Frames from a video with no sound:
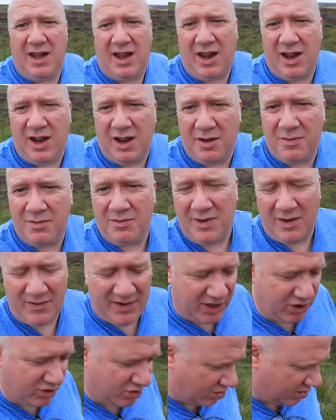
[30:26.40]
I've
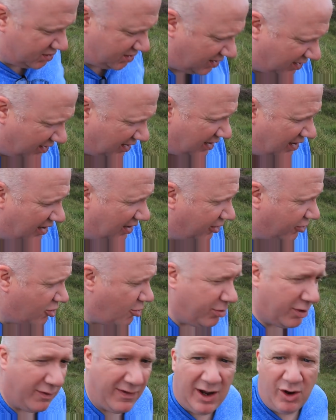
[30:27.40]
had a good
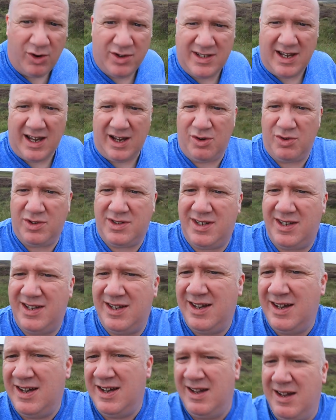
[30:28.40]
couple of hours out,
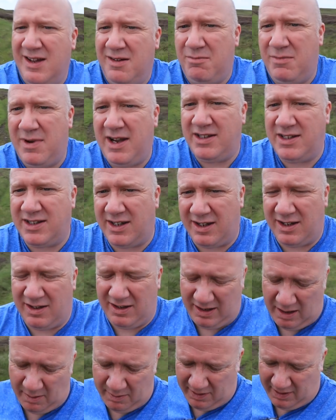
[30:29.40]
made
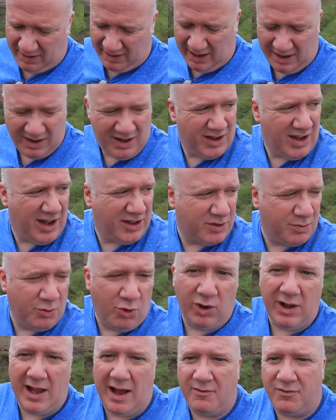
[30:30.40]
a
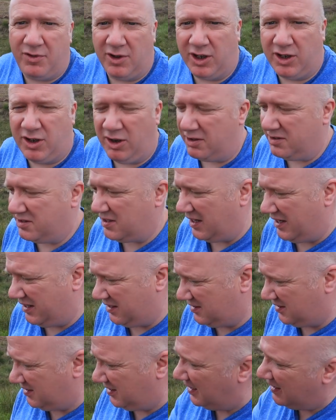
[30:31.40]
small handful of
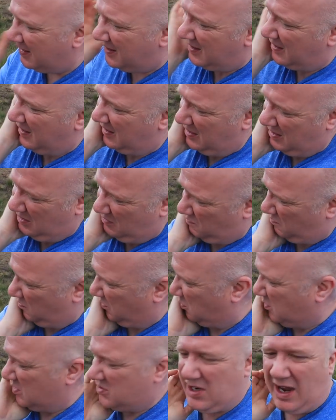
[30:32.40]
contacts,
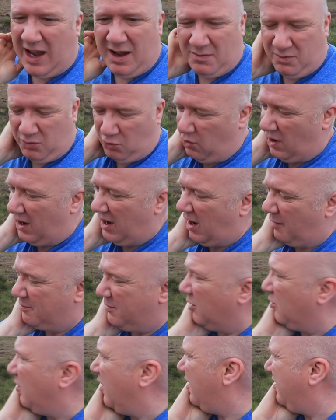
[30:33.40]
which I'm quite
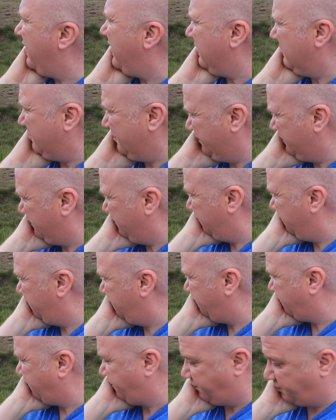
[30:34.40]
happy with,
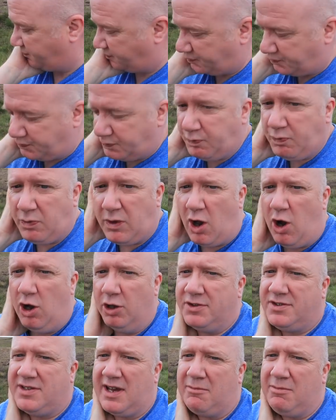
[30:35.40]

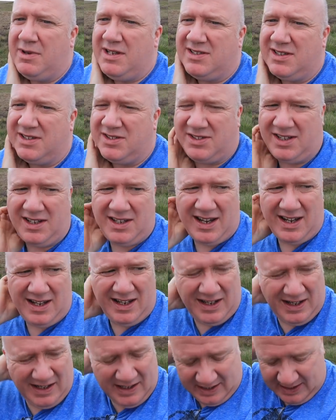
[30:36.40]
on 10 meters
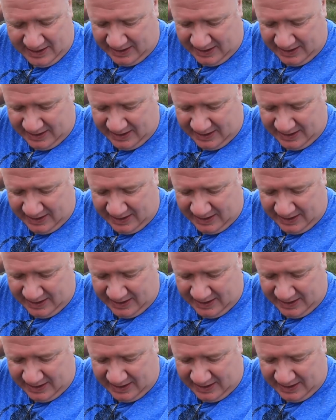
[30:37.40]
today.